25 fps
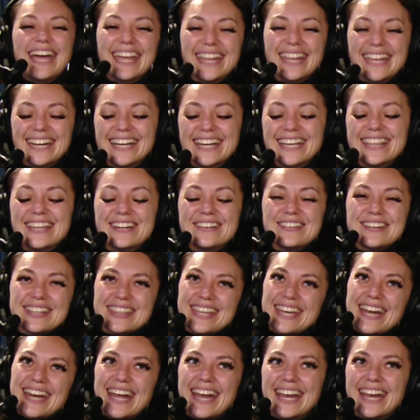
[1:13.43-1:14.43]
and another one
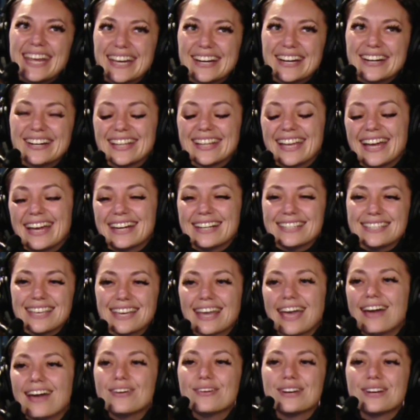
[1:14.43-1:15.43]
that I hear a lot is like,
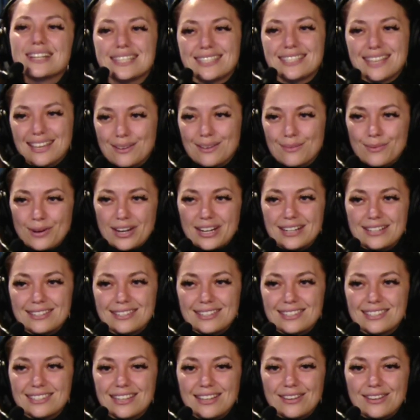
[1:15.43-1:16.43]
how do I celebrate as a
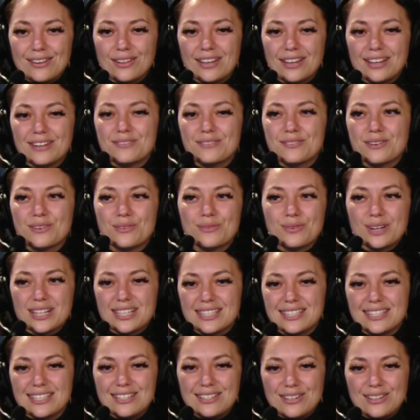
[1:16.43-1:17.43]
single? I don't know what
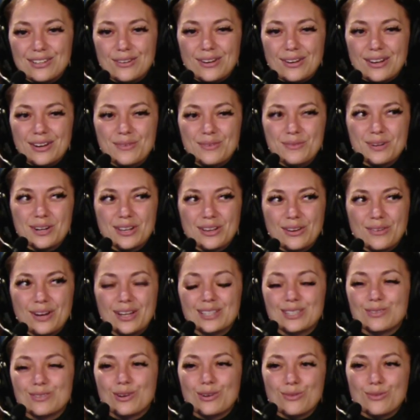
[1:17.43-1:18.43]
to do. I don't want to go mm.
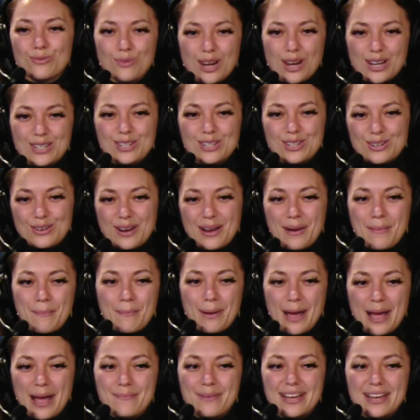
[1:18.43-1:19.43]
out to a mm. restaurant
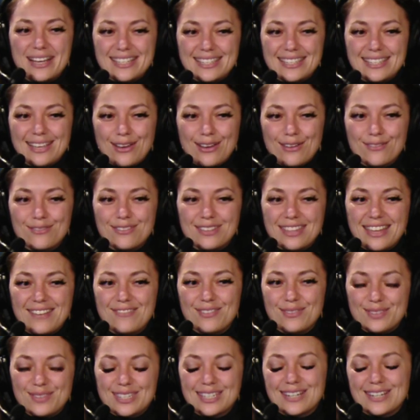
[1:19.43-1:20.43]
by myself and
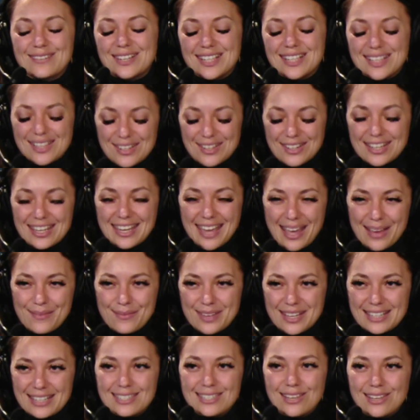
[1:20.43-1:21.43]
everyone's going to be looking at
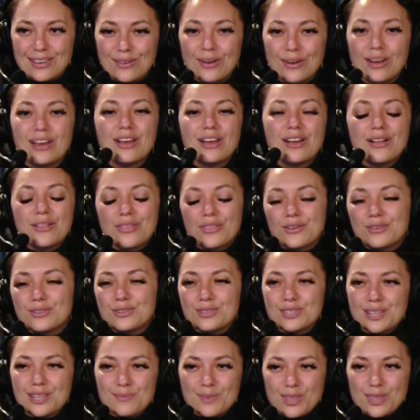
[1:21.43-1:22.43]
me. So those are
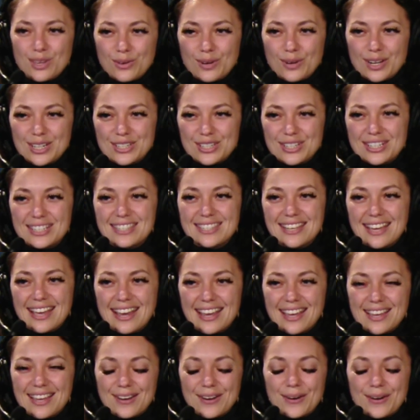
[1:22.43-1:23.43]
some of the questions I
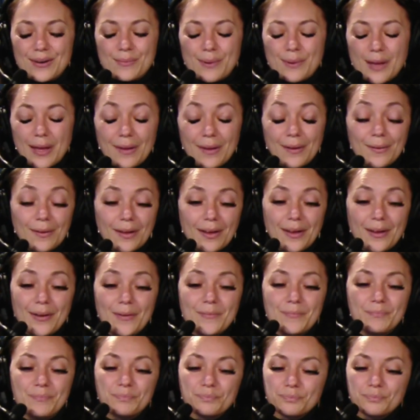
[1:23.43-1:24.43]
hear. But
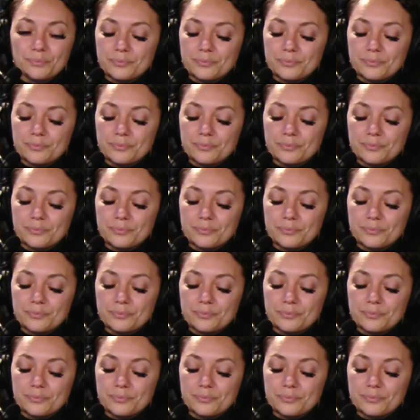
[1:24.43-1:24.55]
um,